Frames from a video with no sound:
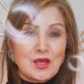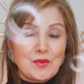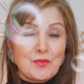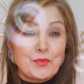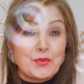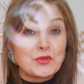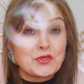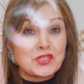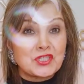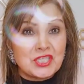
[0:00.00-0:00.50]

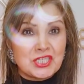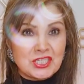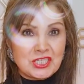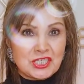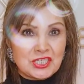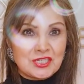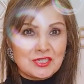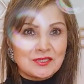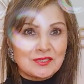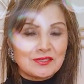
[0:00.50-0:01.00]

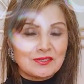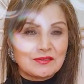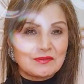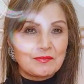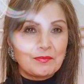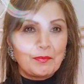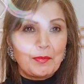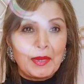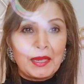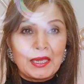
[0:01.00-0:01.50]
position.
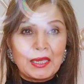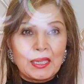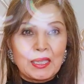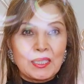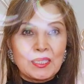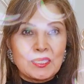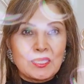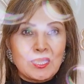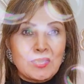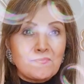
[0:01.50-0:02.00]

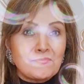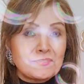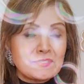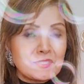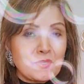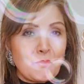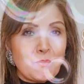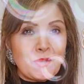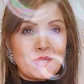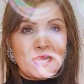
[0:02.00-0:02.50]
Meaning if
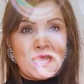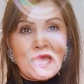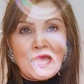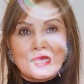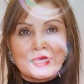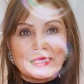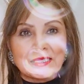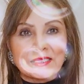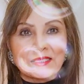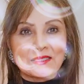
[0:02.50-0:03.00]
someone
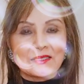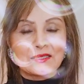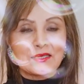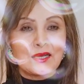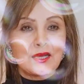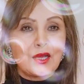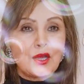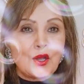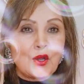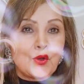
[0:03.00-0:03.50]
has
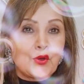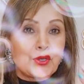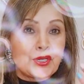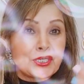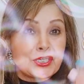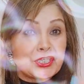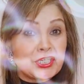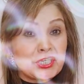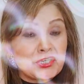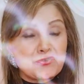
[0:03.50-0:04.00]
got
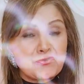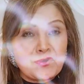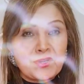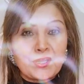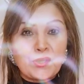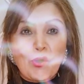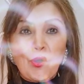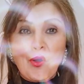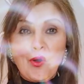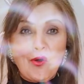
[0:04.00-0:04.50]
a
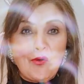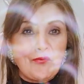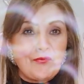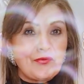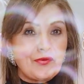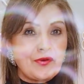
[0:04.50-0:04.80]
degree of